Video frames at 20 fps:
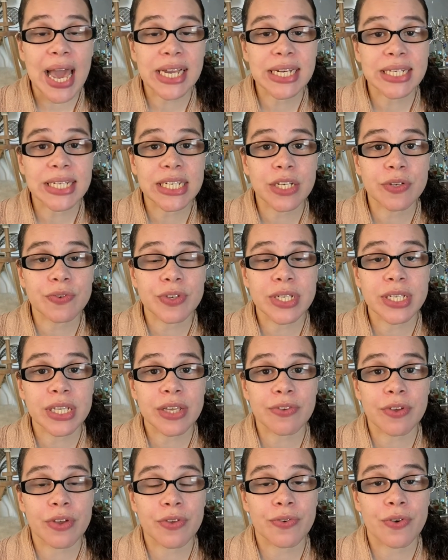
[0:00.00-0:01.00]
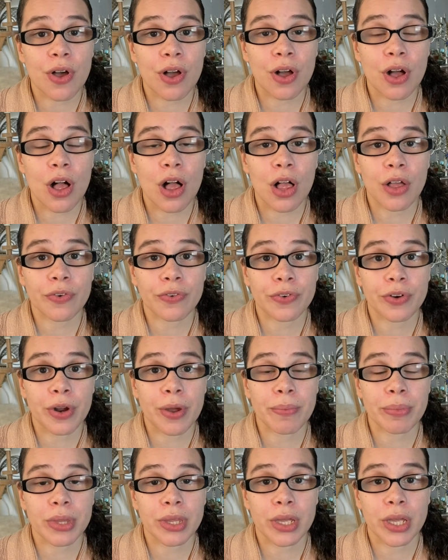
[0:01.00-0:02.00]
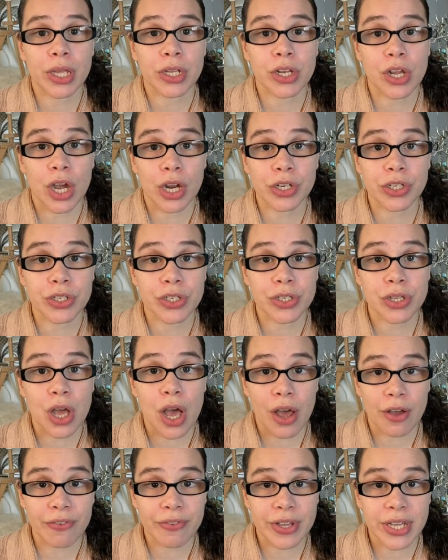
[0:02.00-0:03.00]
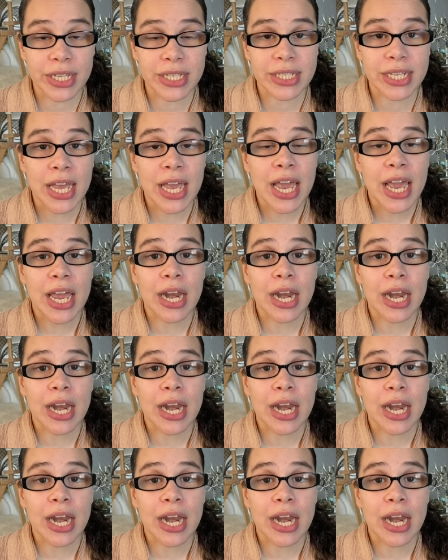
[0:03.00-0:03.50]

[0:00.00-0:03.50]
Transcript: I did receive a phone call from the doctor's office